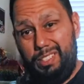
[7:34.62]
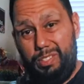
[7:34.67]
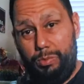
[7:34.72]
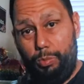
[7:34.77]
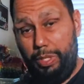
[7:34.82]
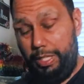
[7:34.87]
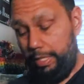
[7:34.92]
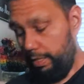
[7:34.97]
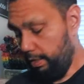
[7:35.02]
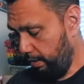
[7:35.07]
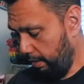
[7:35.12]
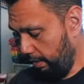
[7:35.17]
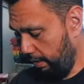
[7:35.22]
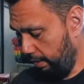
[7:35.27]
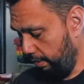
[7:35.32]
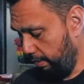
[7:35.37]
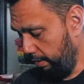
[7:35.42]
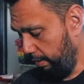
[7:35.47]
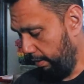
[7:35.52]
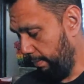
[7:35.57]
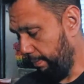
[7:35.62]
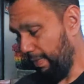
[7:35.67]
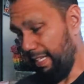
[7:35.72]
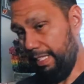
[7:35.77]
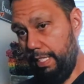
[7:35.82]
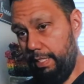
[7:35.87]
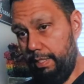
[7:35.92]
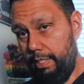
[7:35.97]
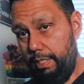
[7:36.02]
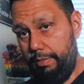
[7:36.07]
It's wet, so I
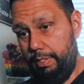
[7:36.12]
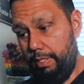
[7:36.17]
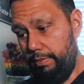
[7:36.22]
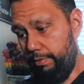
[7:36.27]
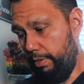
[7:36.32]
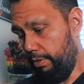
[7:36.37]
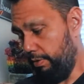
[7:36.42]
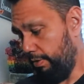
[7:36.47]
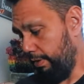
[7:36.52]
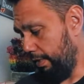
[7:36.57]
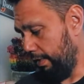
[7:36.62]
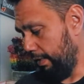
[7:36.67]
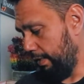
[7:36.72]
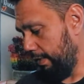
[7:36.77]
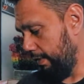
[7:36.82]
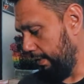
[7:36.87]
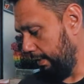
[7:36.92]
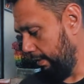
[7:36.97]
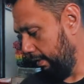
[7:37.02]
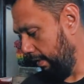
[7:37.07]
might not leave it on for a whole lot because I